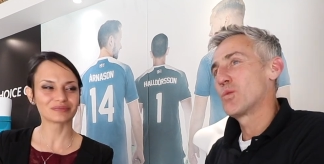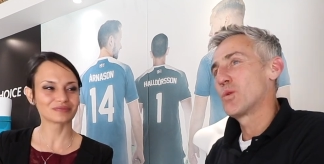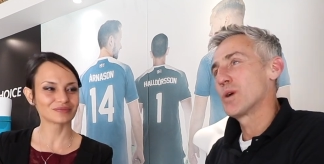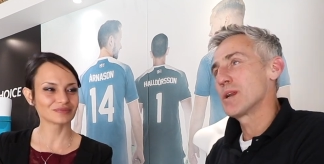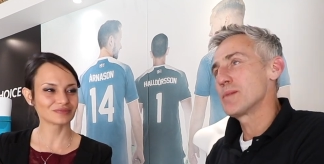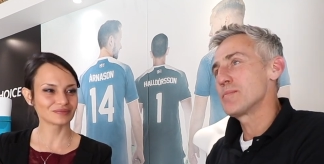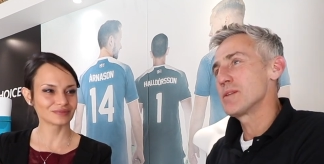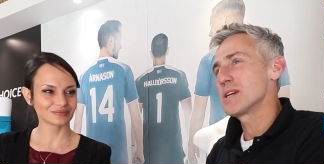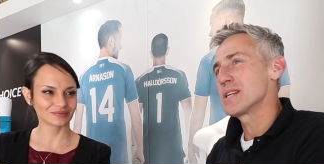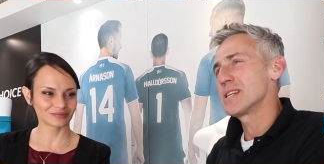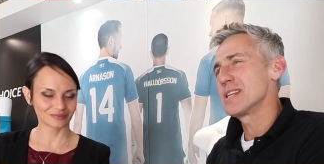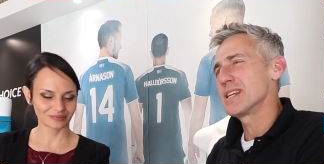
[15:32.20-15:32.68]

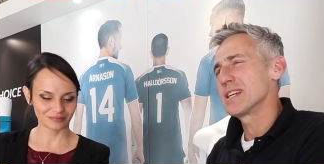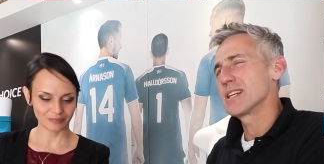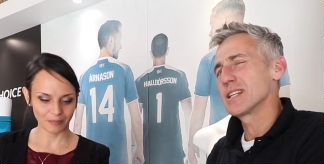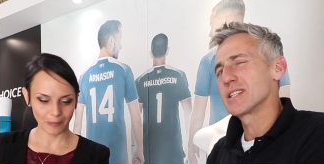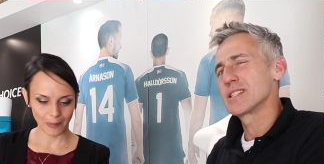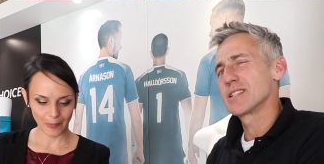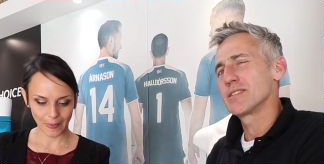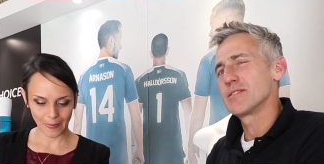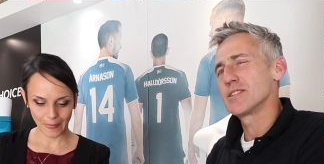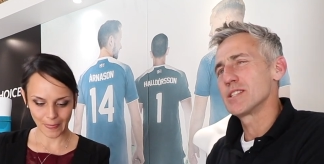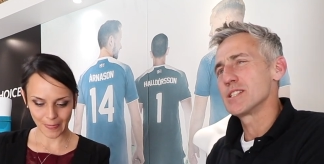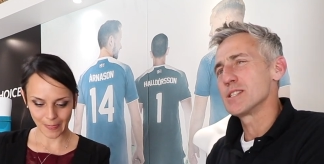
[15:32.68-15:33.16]
Speaker 1: what about
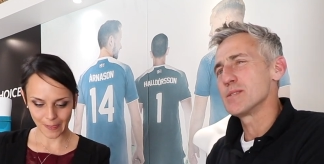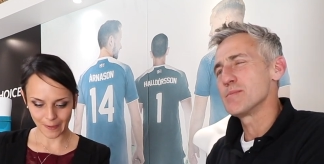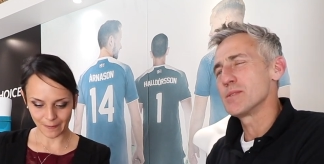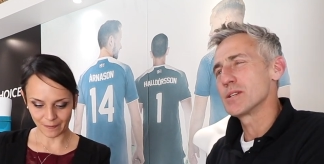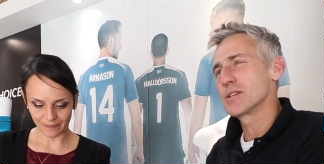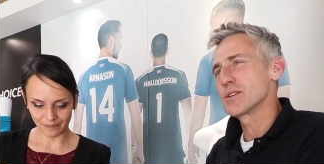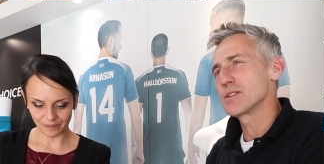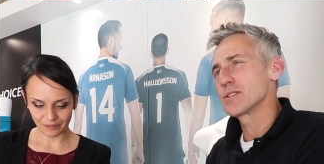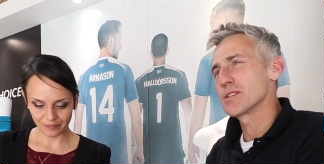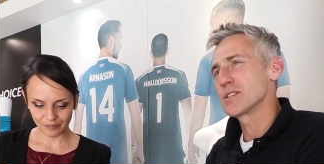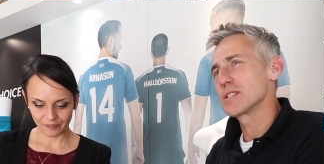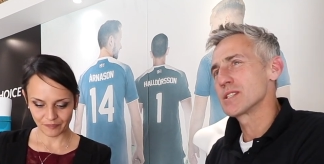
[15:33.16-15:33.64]
negativity
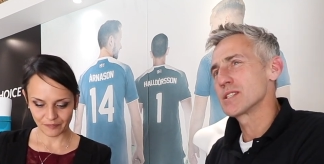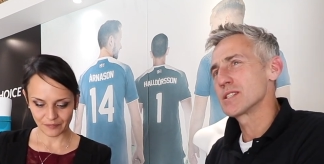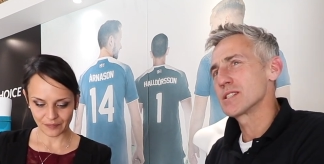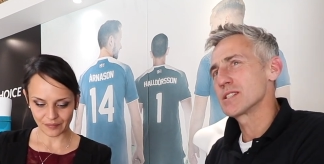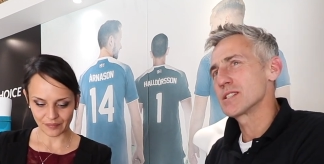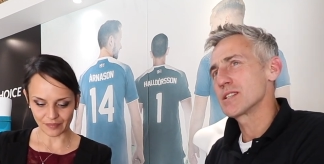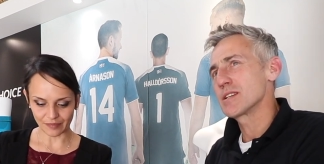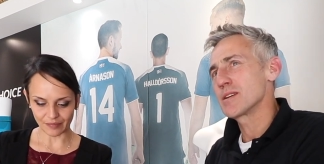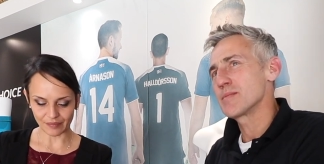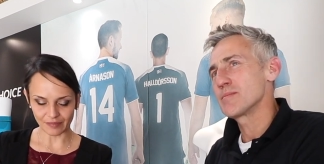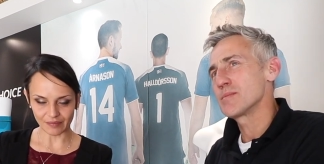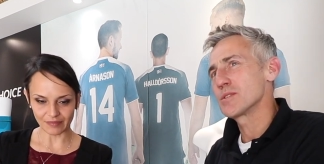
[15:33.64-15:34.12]
because on
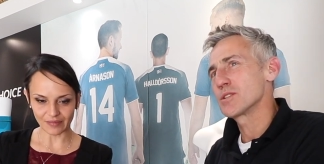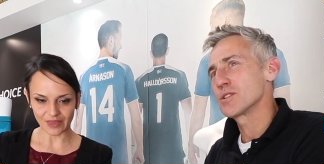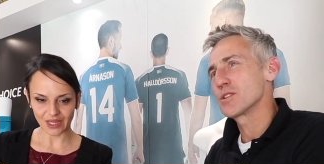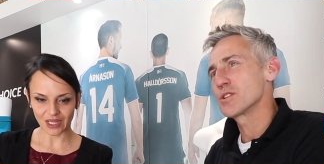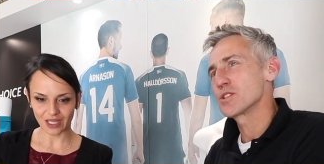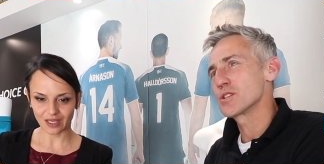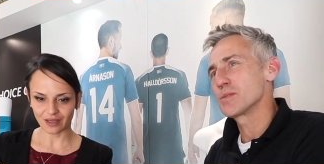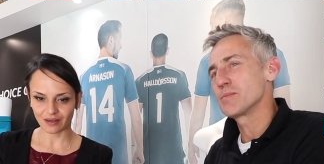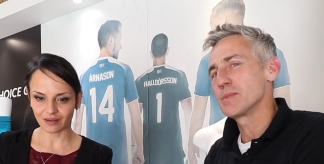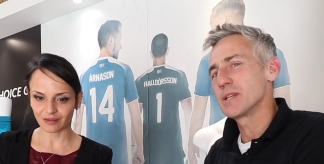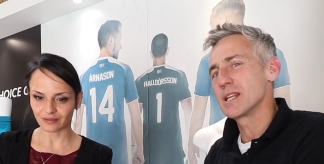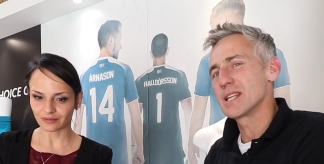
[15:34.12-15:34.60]
some
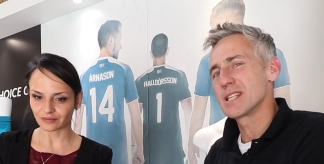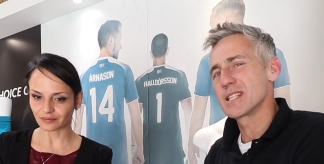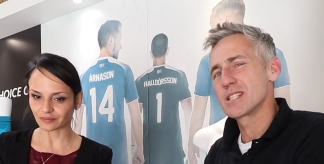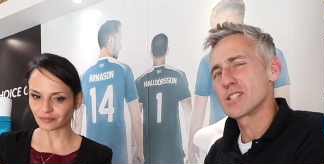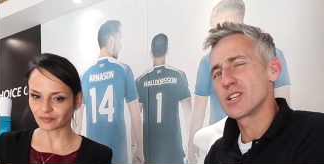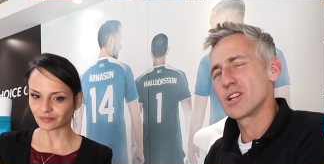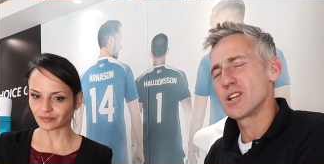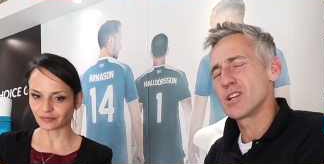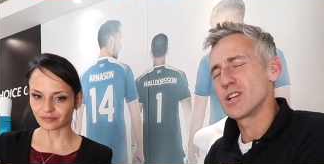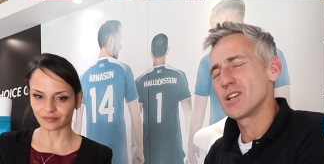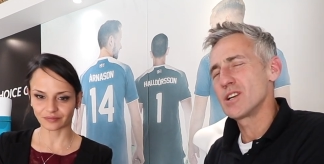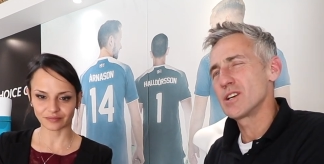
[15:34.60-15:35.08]
social media
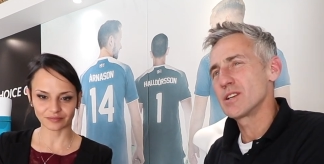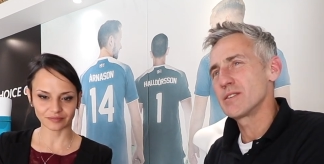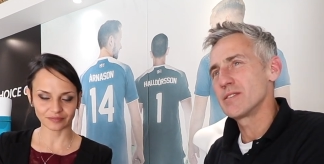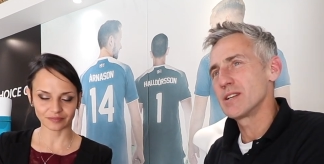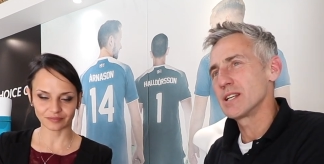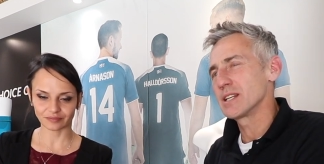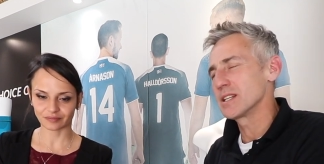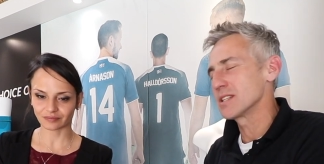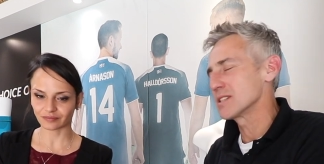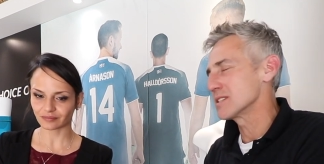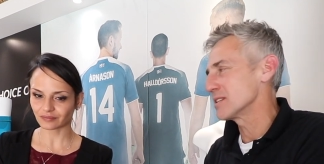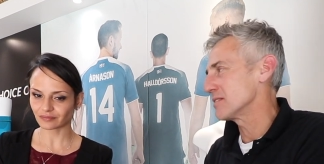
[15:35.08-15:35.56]
there's a lot
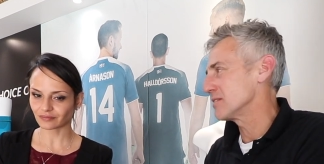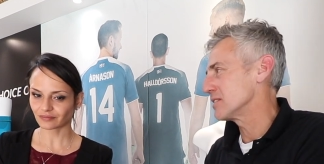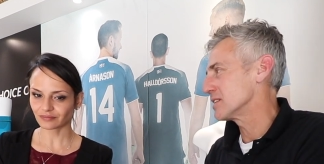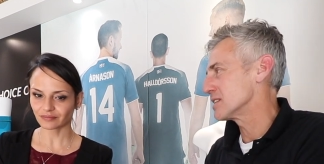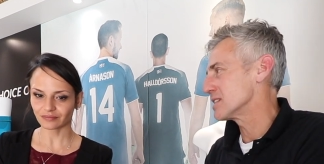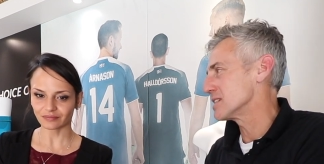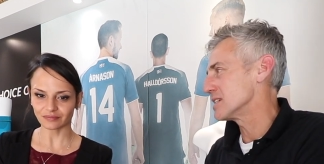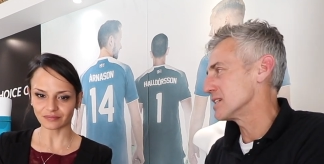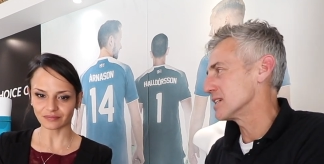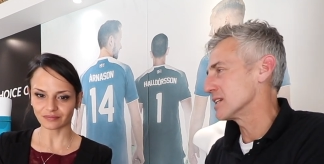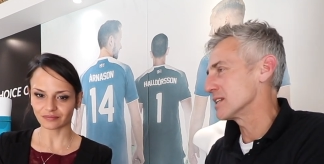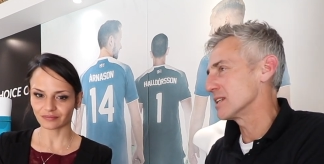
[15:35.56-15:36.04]
of
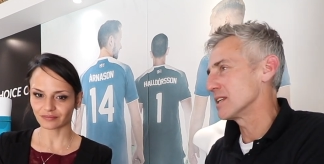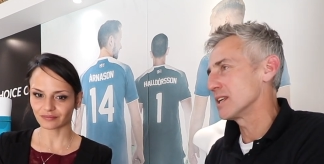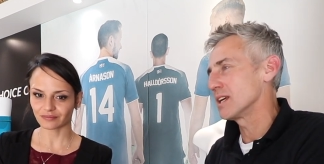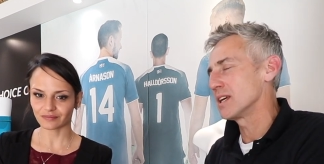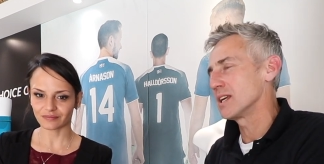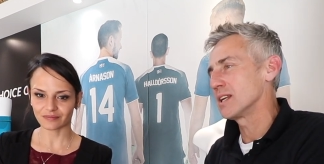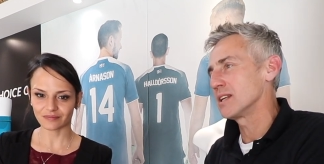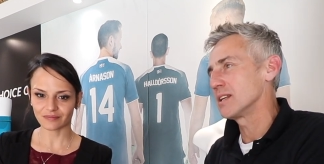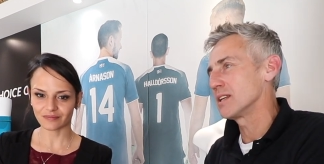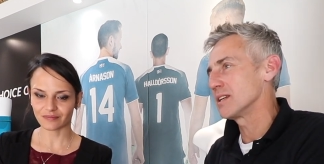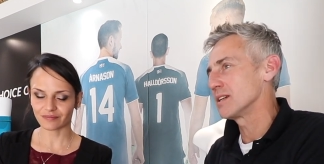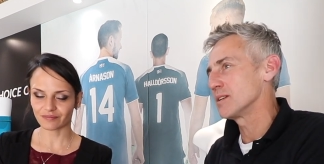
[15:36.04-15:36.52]
negativity and
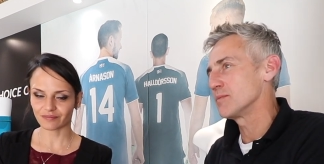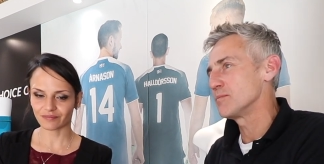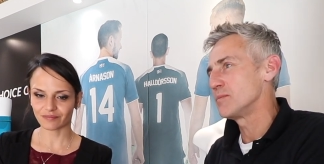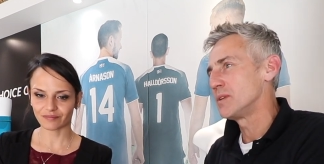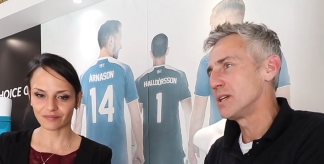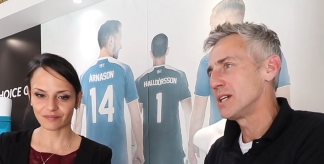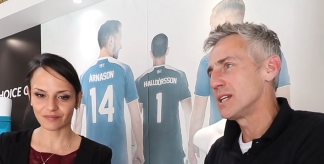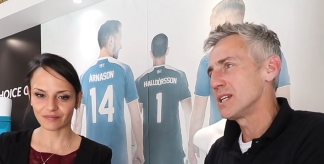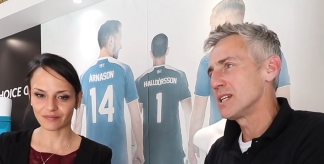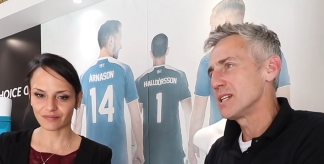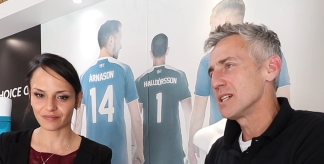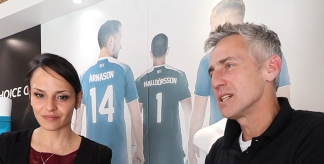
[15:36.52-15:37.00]
and um,